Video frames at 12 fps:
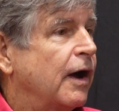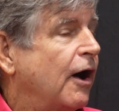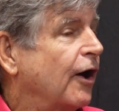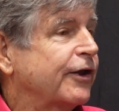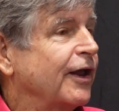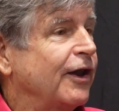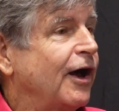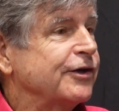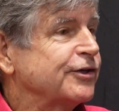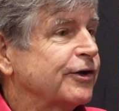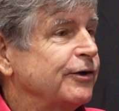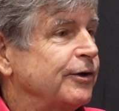
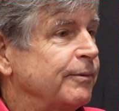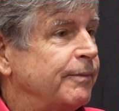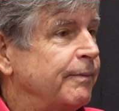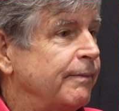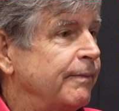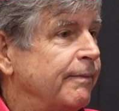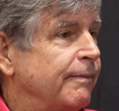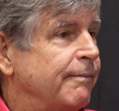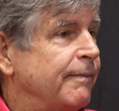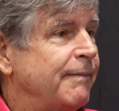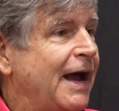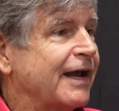archaeological
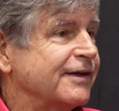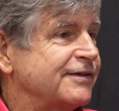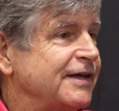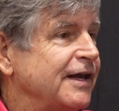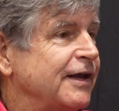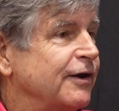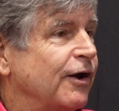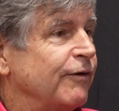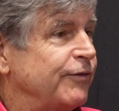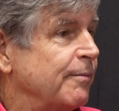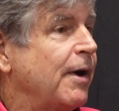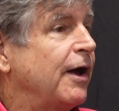magazine
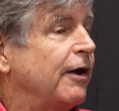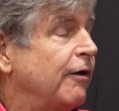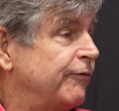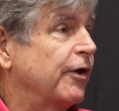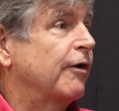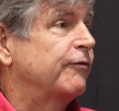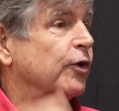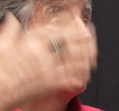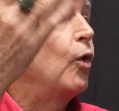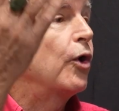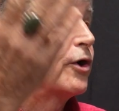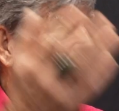of the month of the
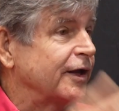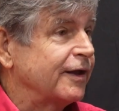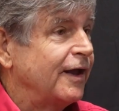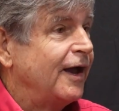quarterly,